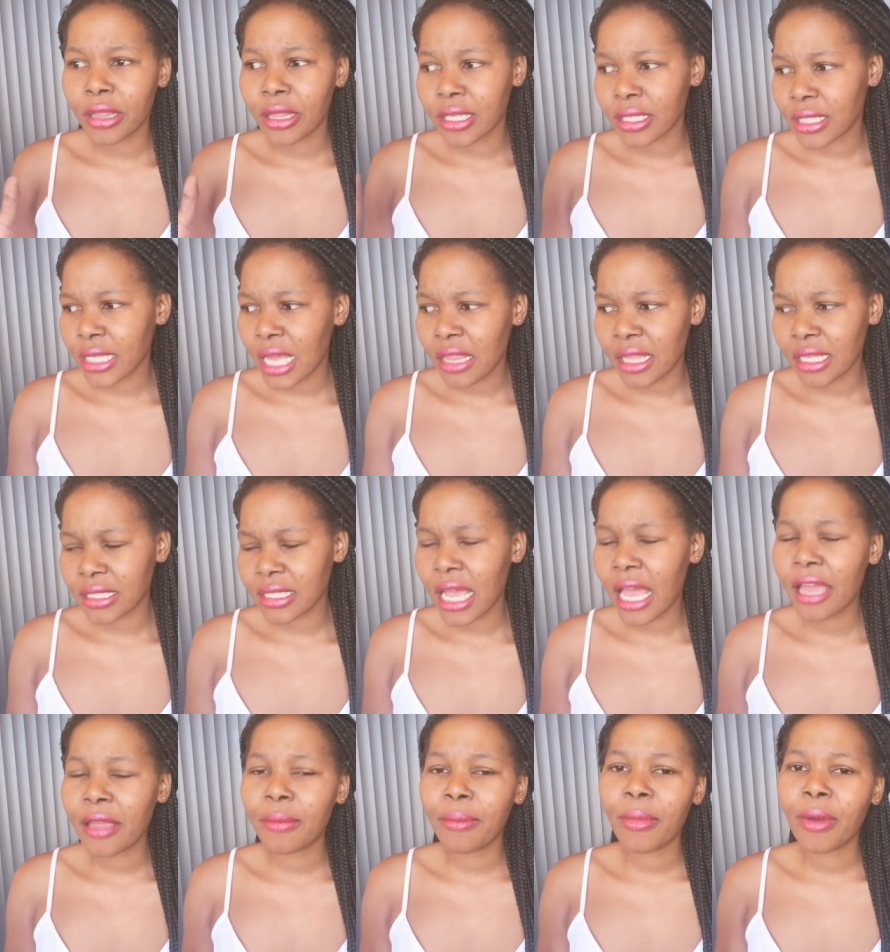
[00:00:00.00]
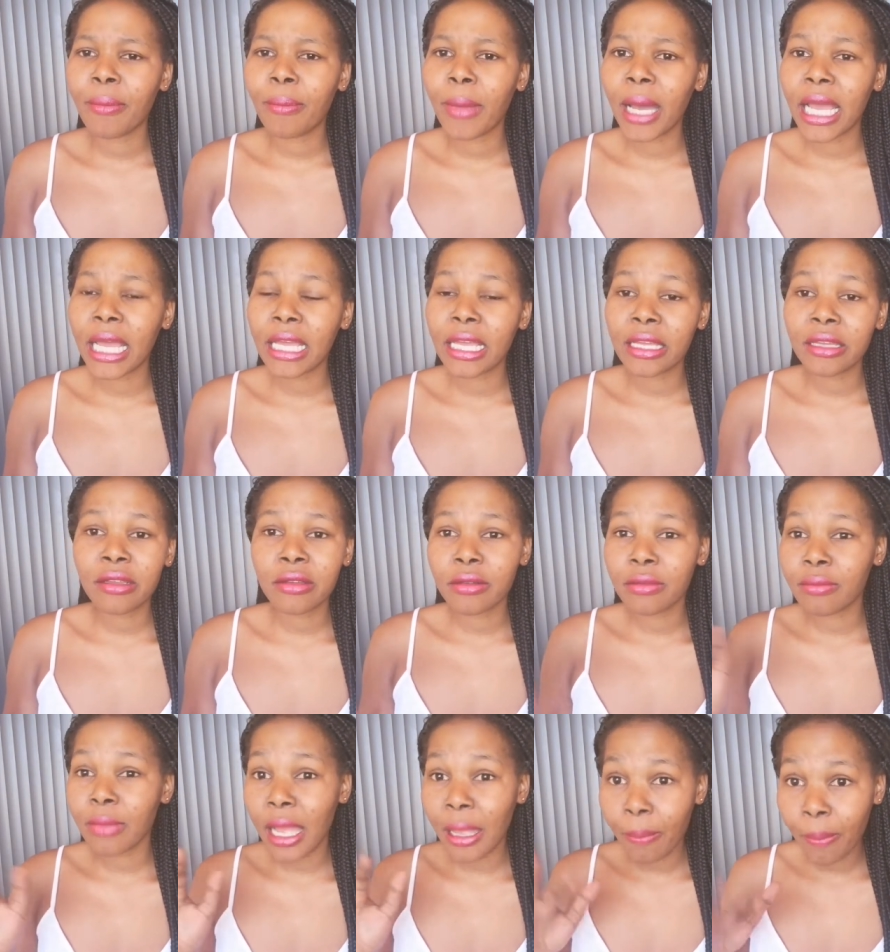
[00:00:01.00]
this other time my
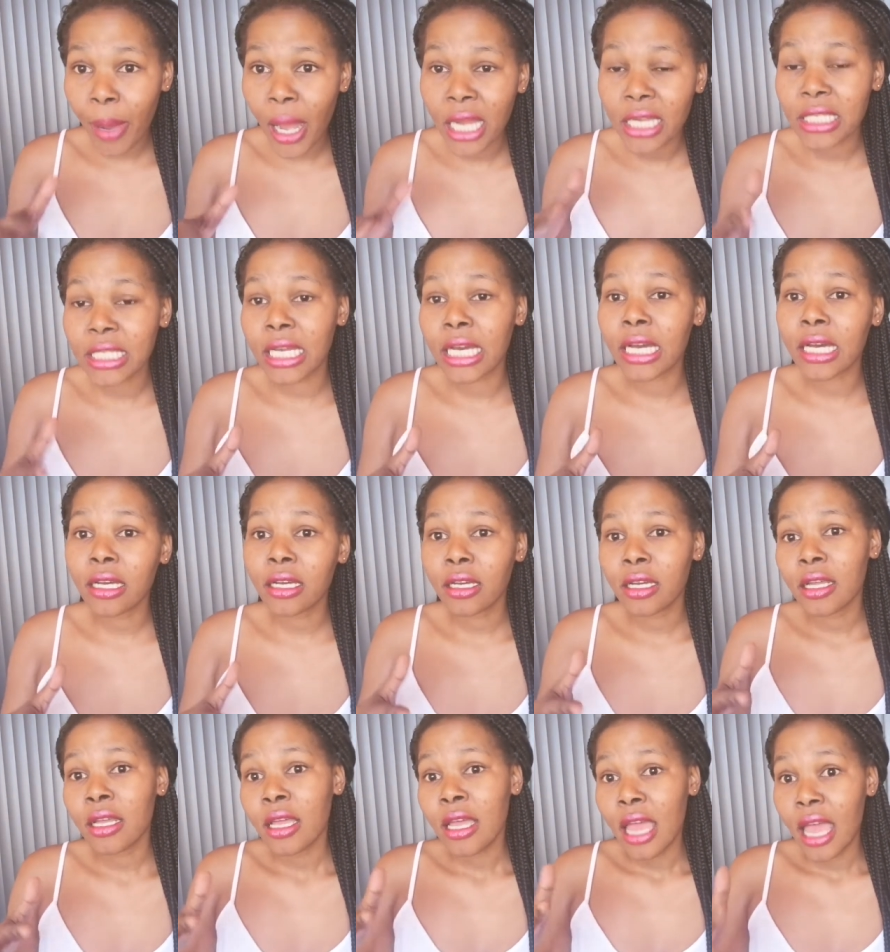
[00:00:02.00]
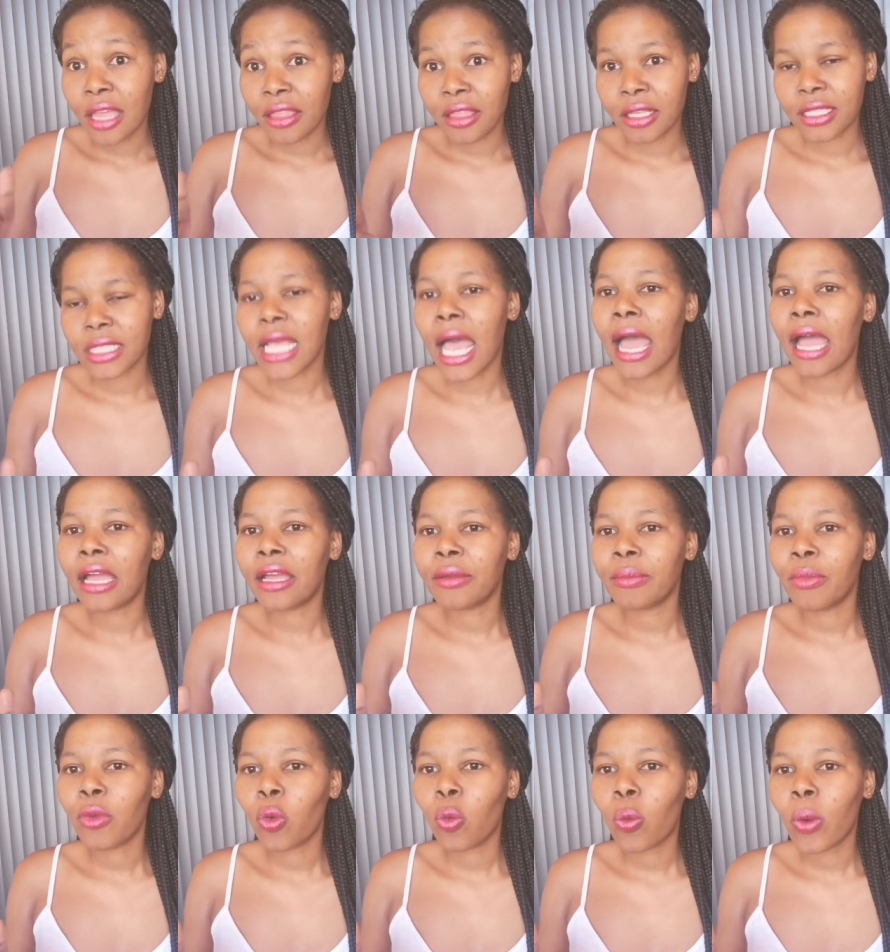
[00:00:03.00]
my partner at the
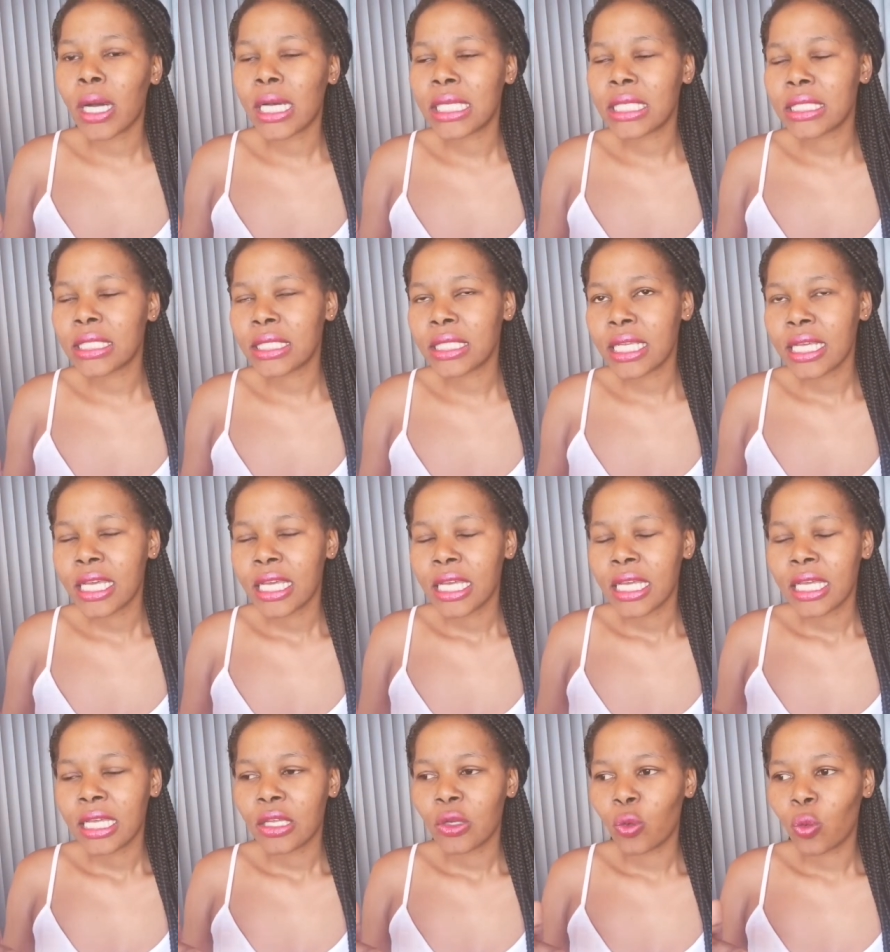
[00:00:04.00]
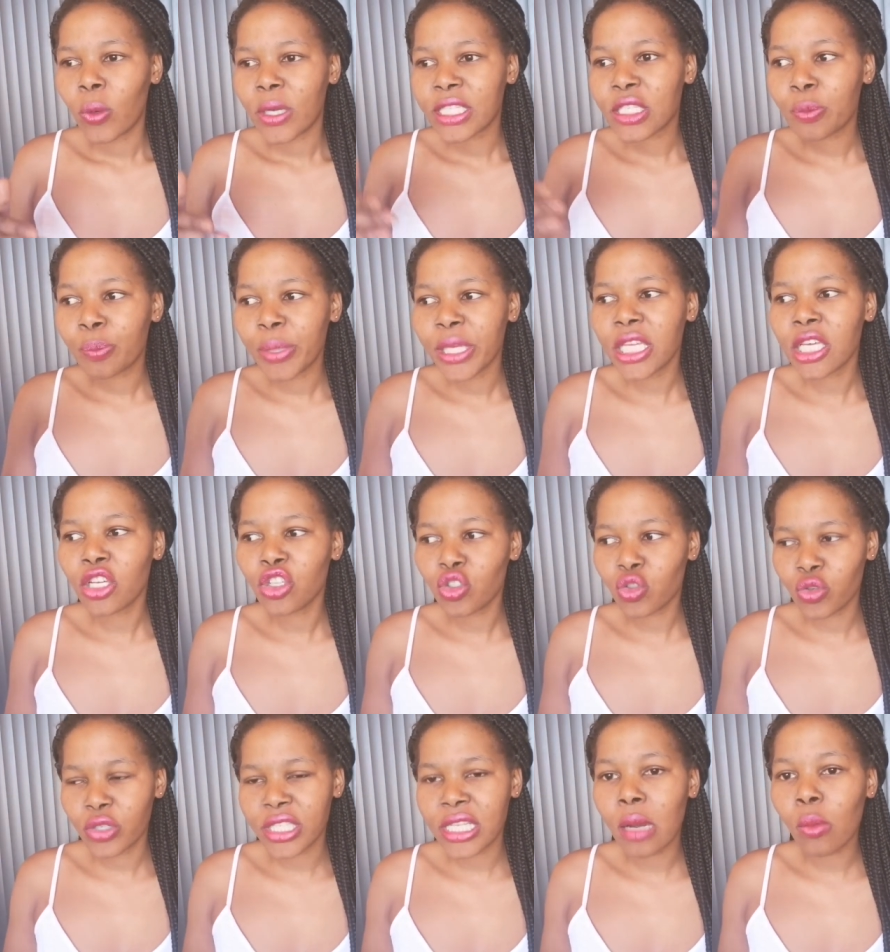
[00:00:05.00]
time was was speaking
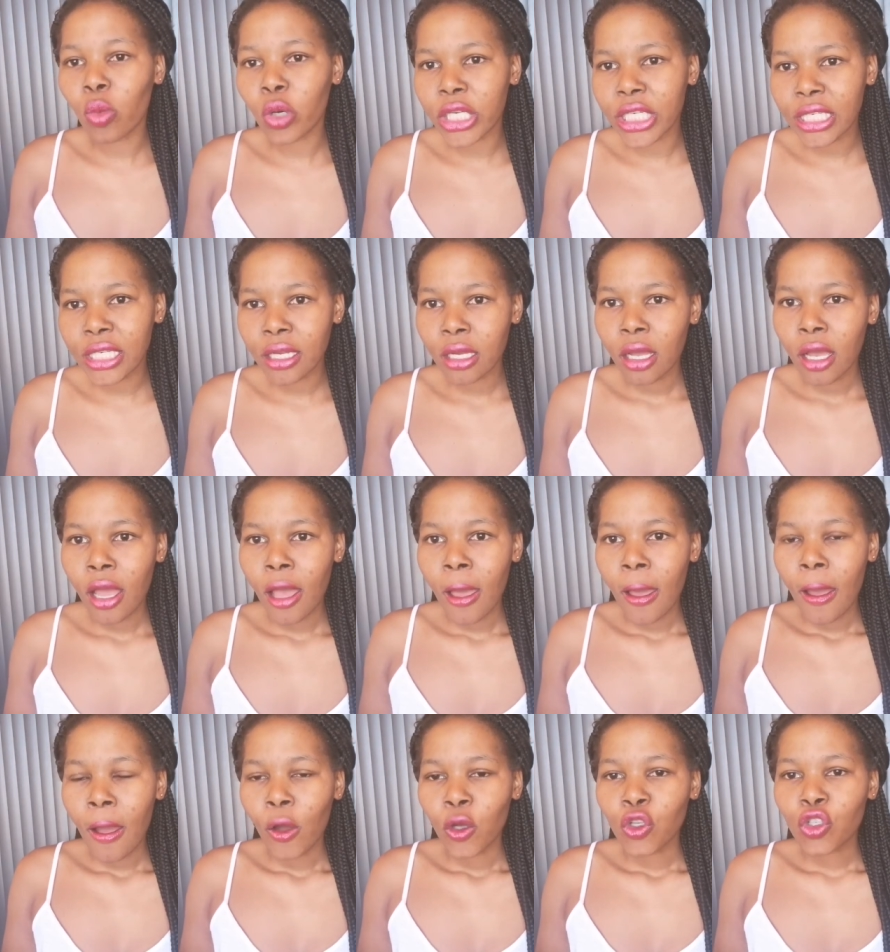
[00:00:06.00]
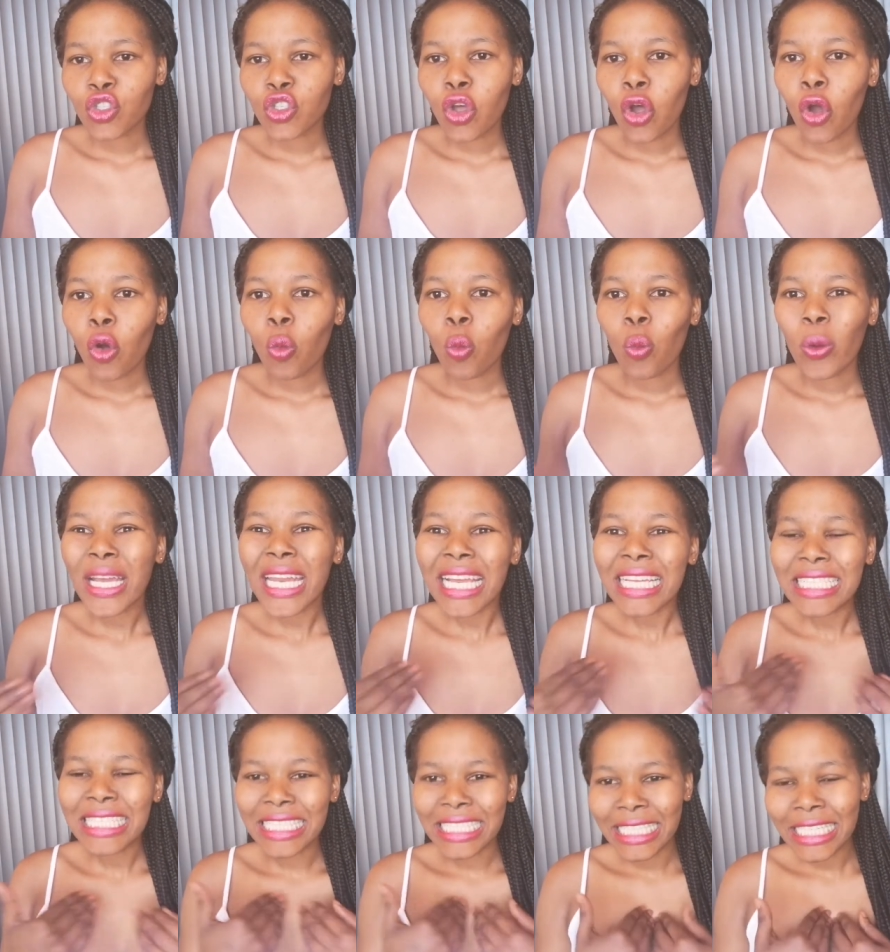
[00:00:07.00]
to someone so what
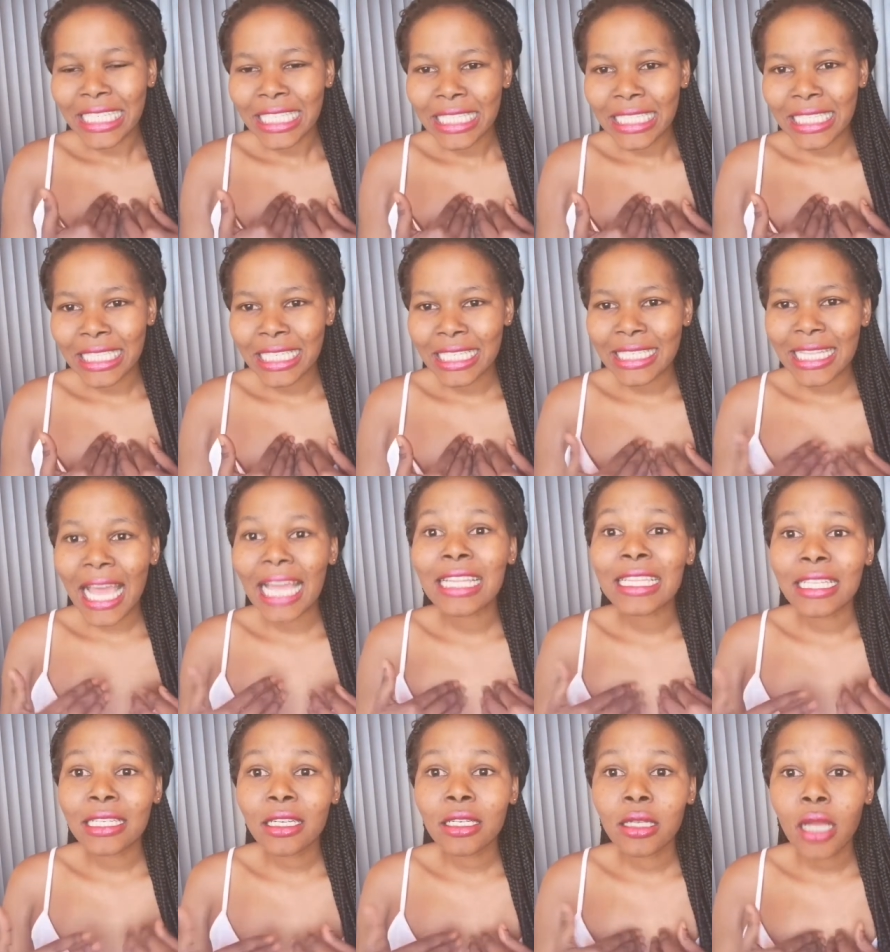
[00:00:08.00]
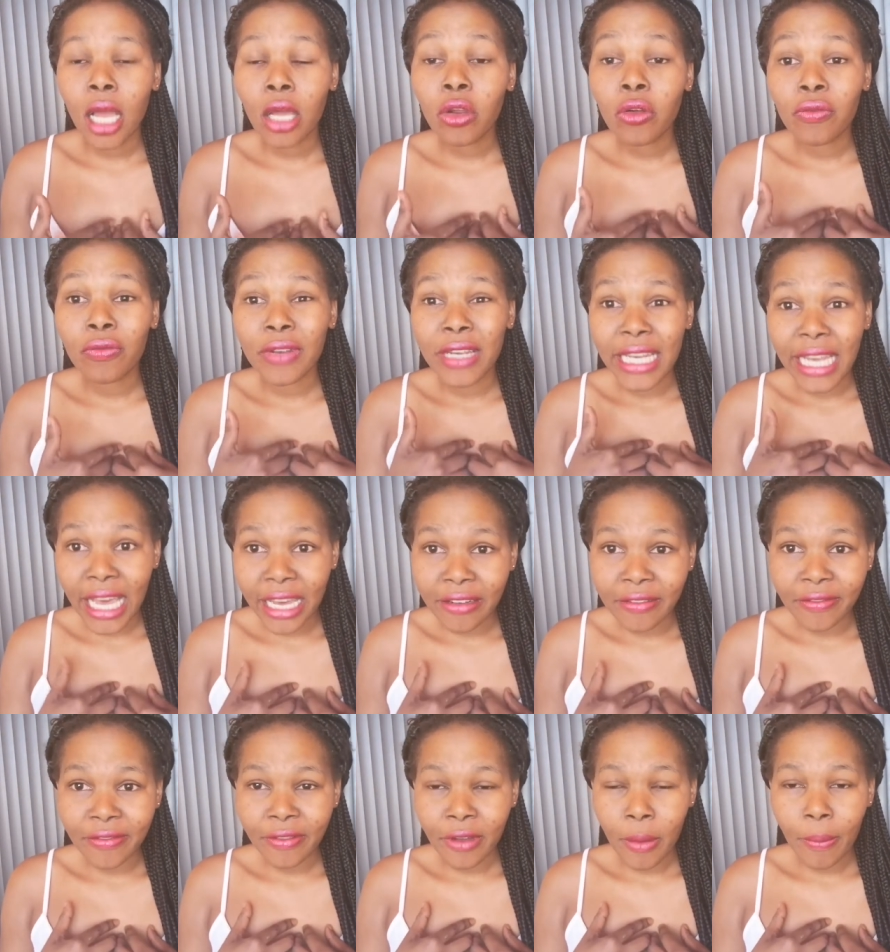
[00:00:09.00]
i did is i did it out of
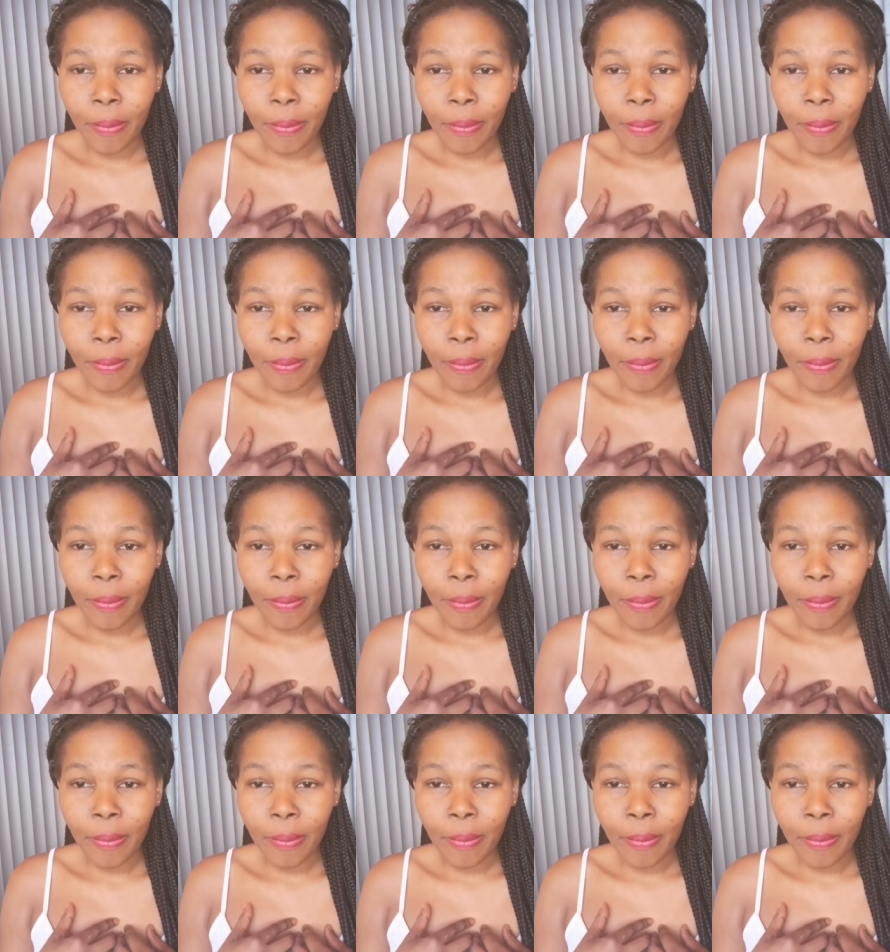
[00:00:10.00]
love